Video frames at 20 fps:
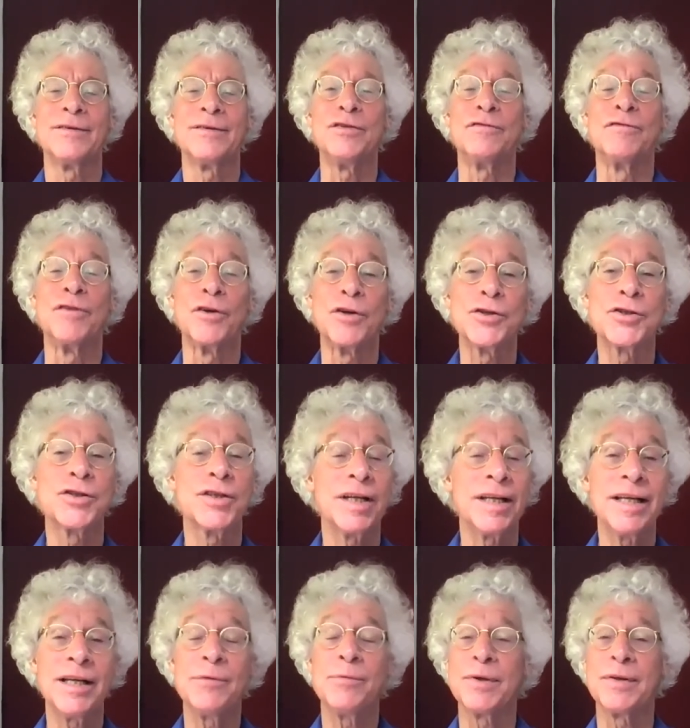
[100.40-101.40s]

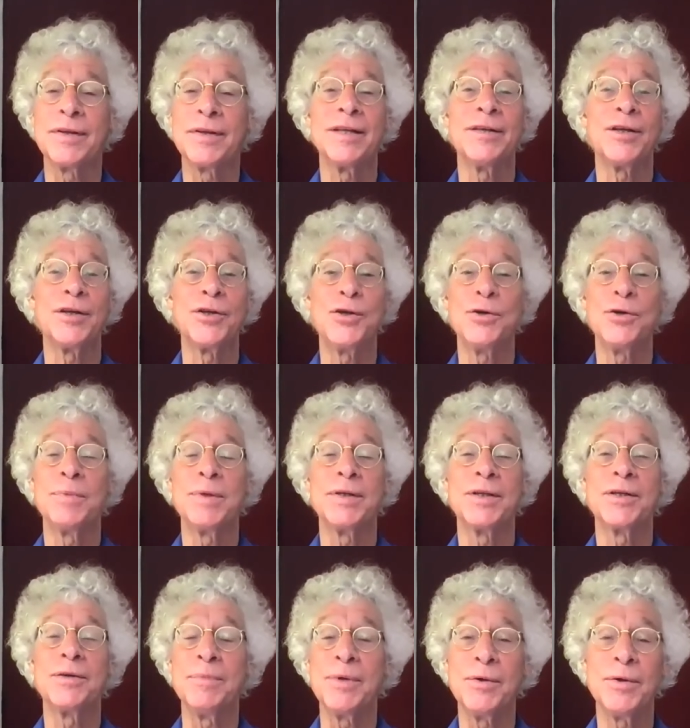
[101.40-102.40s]
diversity within the human
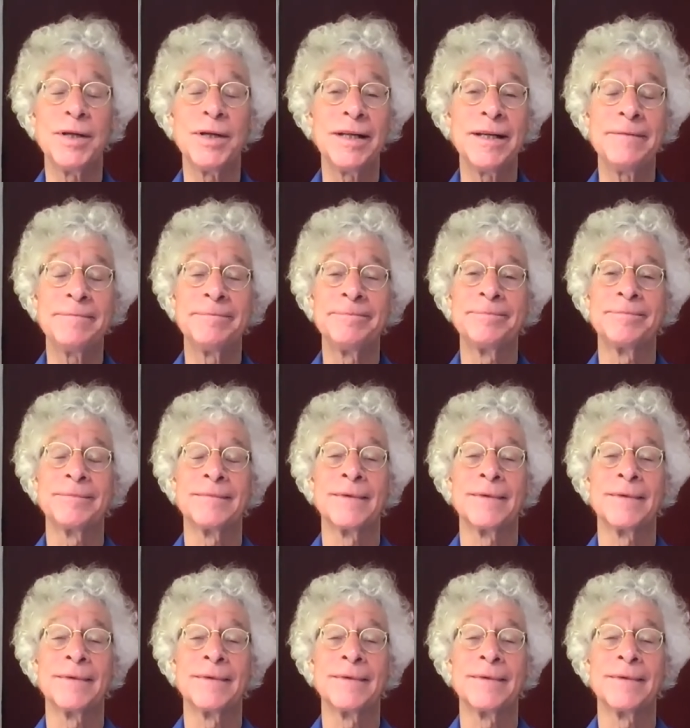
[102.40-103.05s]
community.